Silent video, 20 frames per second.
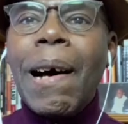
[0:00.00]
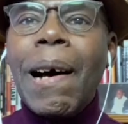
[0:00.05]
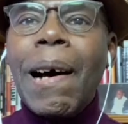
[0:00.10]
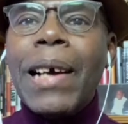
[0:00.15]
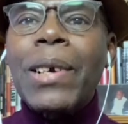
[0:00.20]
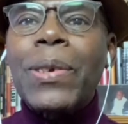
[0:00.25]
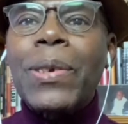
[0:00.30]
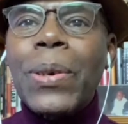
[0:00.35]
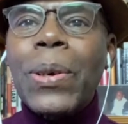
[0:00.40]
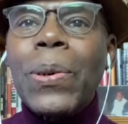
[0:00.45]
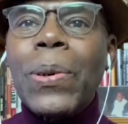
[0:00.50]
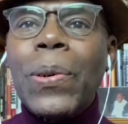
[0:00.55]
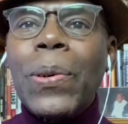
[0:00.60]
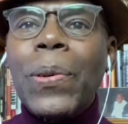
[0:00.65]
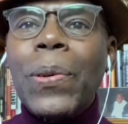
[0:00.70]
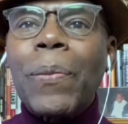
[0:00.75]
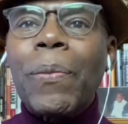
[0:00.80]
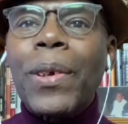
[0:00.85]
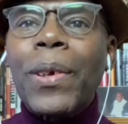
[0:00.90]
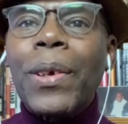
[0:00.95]
And
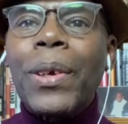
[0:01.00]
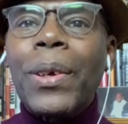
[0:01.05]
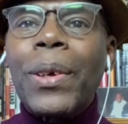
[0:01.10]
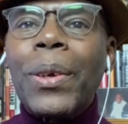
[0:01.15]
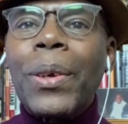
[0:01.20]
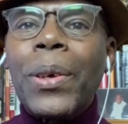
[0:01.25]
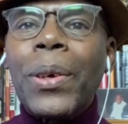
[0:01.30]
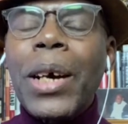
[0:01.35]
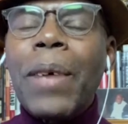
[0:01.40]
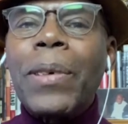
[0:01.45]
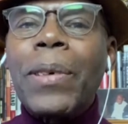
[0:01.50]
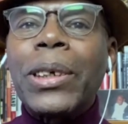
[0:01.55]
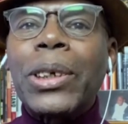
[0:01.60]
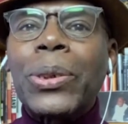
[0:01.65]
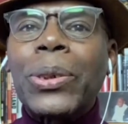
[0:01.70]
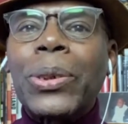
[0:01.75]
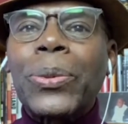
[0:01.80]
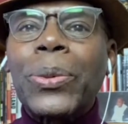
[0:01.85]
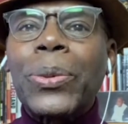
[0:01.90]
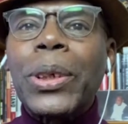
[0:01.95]
so you have a
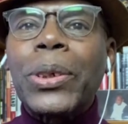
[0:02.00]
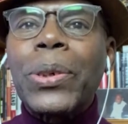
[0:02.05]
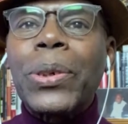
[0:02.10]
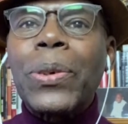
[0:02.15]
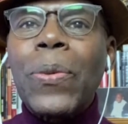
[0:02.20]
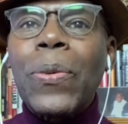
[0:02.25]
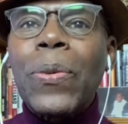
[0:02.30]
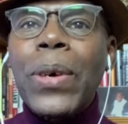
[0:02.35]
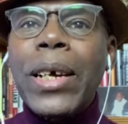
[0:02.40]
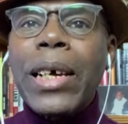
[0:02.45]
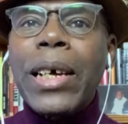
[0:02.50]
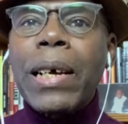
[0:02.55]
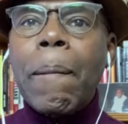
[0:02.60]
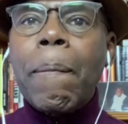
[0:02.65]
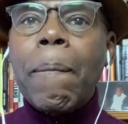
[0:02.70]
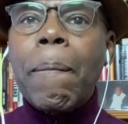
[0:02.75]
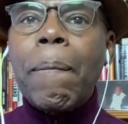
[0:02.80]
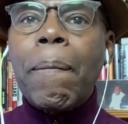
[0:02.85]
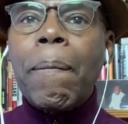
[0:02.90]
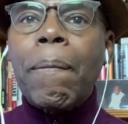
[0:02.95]
situation
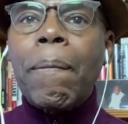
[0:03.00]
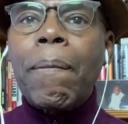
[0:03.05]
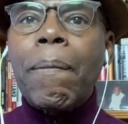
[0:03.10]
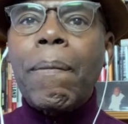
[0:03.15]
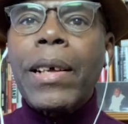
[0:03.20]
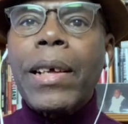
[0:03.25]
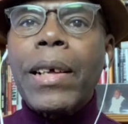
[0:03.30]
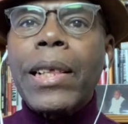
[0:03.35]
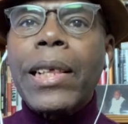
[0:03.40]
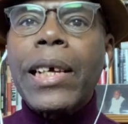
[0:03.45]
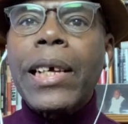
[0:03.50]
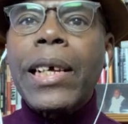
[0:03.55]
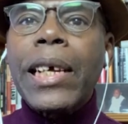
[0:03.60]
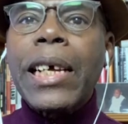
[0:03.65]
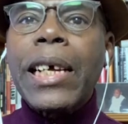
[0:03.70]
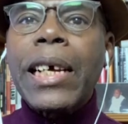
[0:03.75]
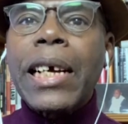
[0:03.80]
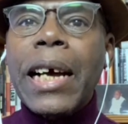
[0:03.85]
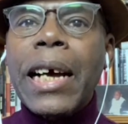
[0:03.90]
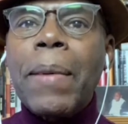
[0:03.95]
where the
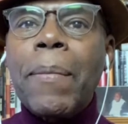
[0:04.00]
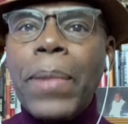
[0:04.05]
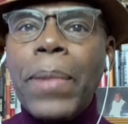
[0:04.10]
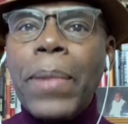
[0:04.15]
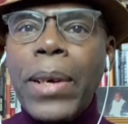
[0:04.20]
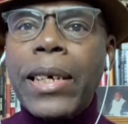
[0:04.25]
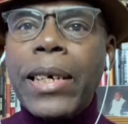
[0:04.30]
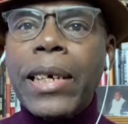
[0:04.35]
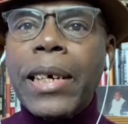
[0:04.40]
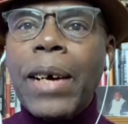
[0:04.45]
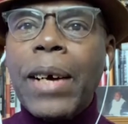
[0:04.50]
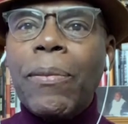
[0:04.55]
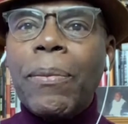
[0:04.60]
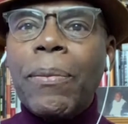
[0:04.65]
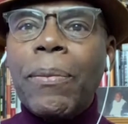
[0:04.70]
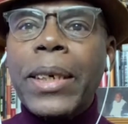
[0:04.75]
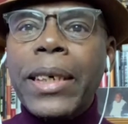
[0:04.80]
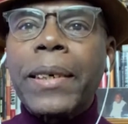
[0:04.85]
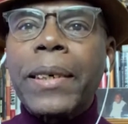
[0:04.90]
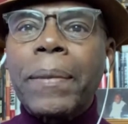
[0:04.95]
incumbent
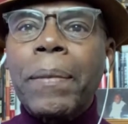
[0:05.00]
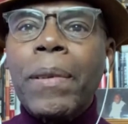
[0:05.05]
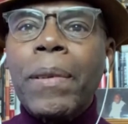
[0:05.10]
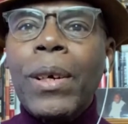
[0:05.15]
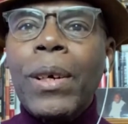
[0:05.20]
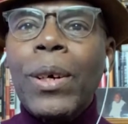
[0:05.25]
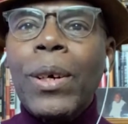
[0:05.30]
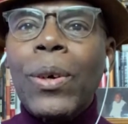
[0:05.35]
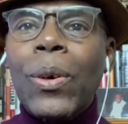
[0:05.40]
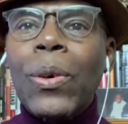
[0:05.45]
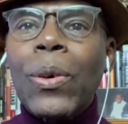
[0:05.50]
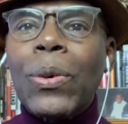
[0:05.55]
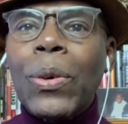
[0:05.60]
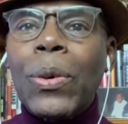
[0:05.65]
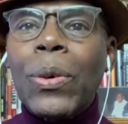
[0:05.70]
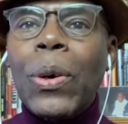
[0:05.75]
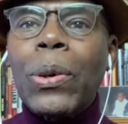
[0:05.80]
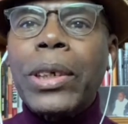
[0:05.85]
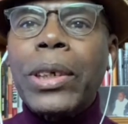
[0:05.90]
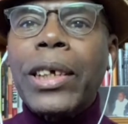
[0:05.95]
government
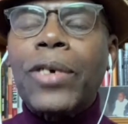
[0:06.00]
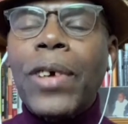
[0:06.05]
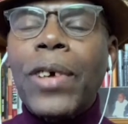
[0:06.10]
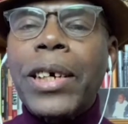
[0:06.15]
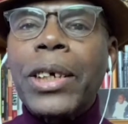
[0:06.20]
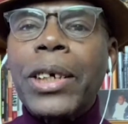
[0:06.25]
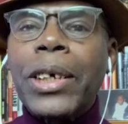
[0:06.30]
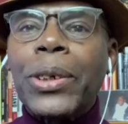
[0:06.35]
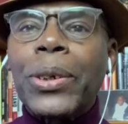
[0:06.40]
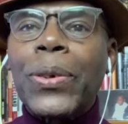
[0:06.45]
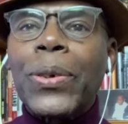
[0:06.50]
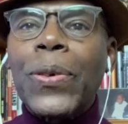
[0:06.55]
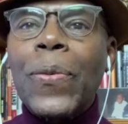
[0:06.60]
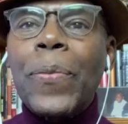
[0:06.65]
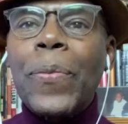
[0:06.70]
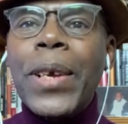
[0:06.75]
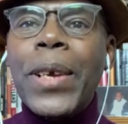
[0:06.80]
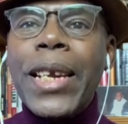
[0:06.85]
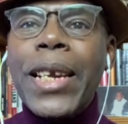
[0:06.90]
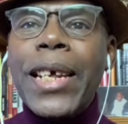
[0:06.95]
controls the
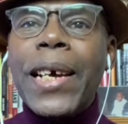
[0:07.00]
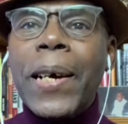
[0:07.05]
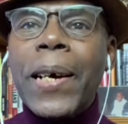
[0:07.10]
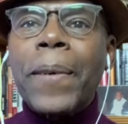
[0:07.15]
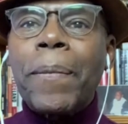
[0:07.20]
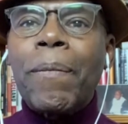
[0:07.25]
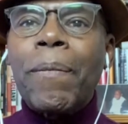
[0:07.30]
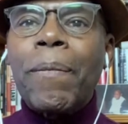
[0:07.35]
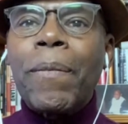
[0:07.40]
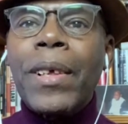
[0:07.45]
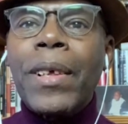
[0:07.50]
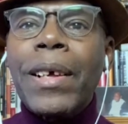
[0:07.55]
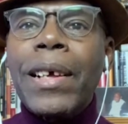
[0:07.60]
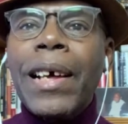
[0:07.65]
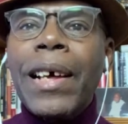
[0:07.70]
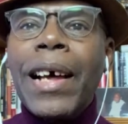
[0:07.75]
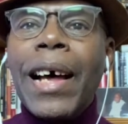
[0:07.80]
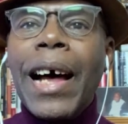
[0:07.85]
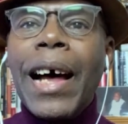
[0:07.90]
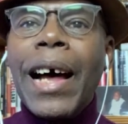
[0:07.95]
traditional media.
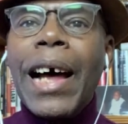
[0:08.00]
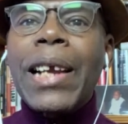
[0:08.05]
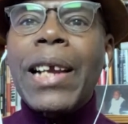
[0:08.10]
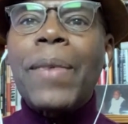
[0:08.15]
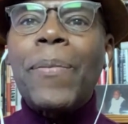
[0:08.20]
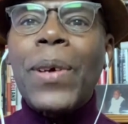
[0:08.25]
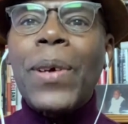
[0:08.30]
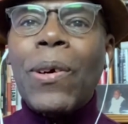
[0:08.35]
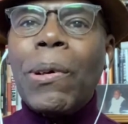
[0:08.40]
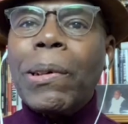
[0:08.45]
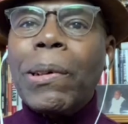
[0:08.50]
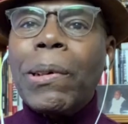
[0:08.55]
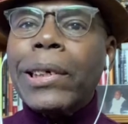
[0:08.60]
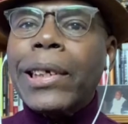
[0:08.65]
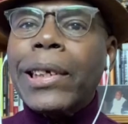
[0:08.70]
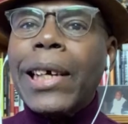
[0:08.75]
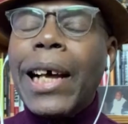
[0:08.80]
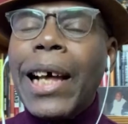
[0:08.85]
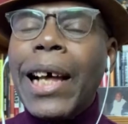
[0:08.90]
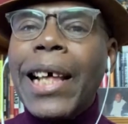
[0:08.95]
And
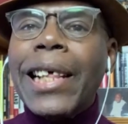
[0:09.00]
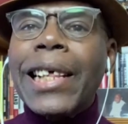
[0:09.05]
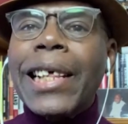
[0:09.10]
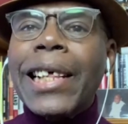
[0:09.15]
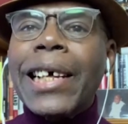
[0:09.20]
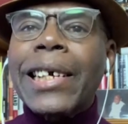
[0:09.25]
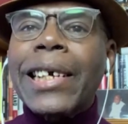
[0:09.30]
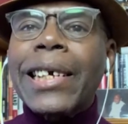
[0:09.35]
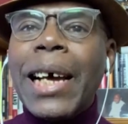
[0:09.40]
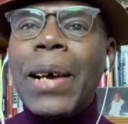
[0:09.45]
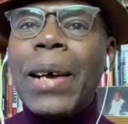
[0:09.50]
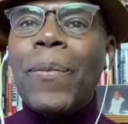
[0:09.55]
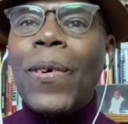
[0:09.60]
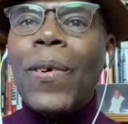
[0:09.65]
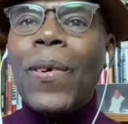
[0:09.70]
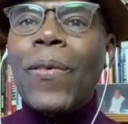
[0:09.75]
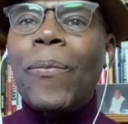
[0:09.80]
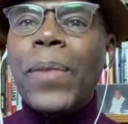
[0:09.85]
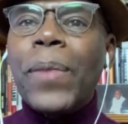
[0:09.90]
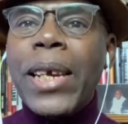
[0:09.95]
because the other type
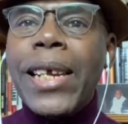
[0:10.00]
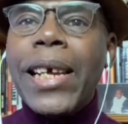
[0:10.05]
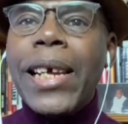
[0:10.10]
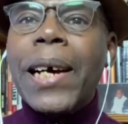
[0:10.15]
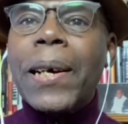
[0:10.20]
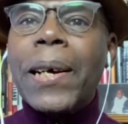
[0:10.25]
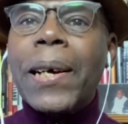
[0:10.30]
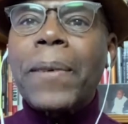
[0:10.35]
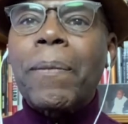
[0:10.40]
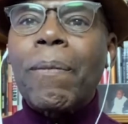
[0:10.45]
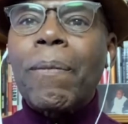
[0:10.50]
of media